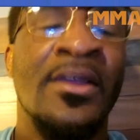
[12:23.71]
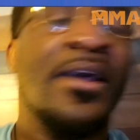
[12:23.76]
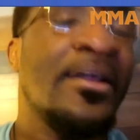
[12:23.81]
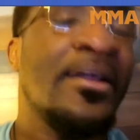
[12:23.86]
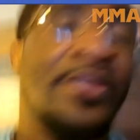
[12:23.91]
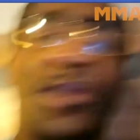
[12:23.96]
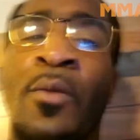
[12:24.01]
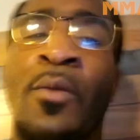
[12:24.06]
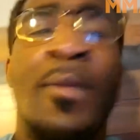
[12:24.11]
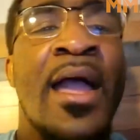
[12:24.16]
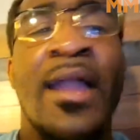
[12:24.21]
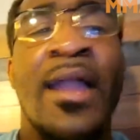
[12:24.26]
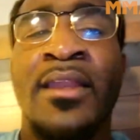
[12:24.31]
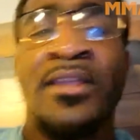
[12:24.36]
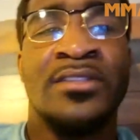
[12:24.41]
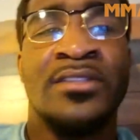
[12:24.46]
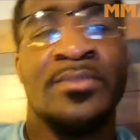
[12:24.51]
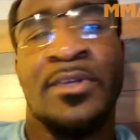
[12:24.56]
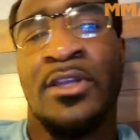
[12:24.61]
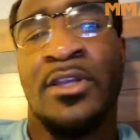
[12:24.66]
Neil
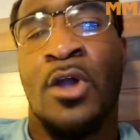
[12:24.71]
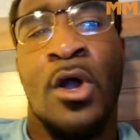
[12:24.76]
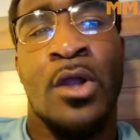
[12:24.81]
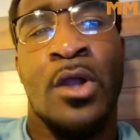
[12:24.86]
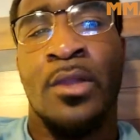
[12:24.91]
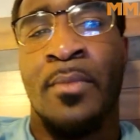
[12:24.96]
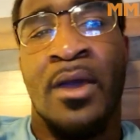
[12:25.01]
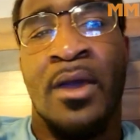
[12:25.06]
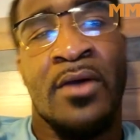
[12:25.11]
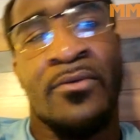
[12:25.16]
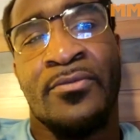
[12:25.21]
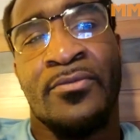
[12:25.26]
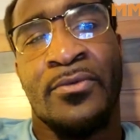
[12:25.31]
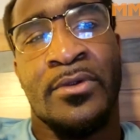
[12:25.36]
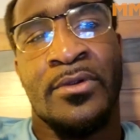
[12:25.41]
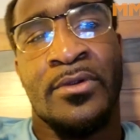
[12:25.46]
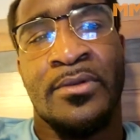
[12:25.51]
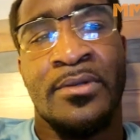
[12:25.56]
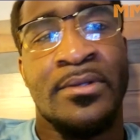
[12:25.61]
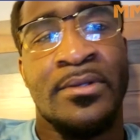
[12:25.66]
Magny's been calling him out
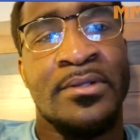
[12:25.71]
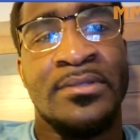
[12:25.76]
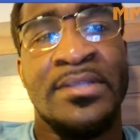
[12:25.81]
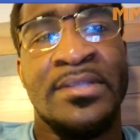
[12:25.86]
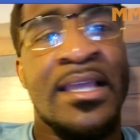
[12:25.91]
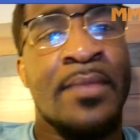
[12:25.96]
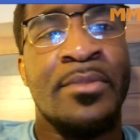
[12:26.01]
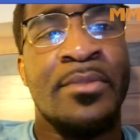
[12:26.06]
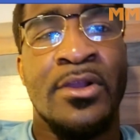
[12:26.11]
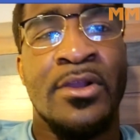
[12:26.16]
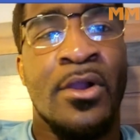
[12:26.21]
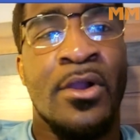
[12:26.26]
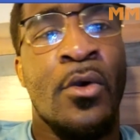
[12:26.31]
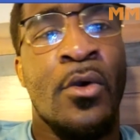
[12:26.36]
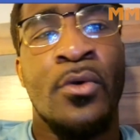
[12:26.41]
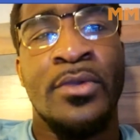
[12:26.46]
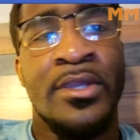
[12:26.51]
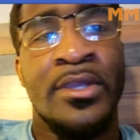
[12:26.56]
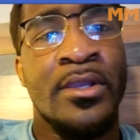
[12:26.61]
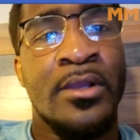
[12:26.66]
for damn near a
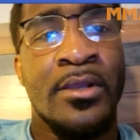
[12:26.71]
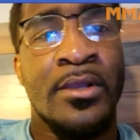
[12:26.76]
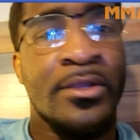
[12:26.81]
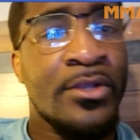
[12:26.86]
whole year.